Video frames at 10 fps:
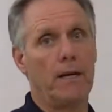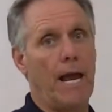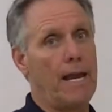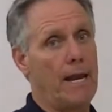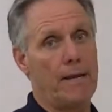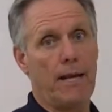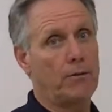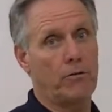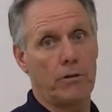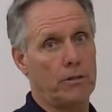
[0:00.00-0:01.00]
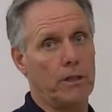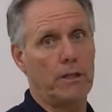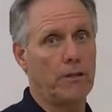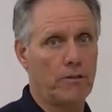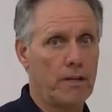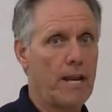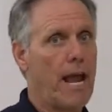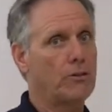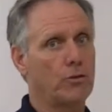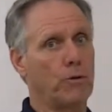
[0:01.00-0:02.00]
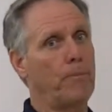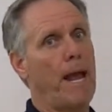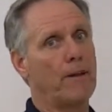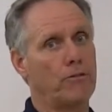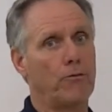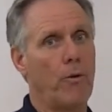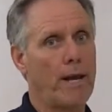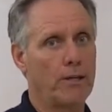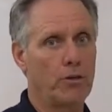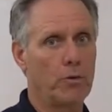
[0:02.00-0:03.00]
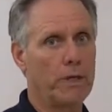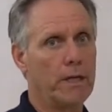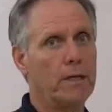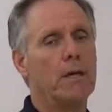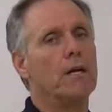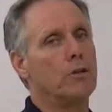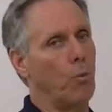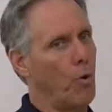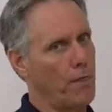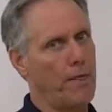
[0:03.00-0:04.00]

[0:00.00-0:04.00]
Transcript: And that certainly is a natural passive way of doing it. The one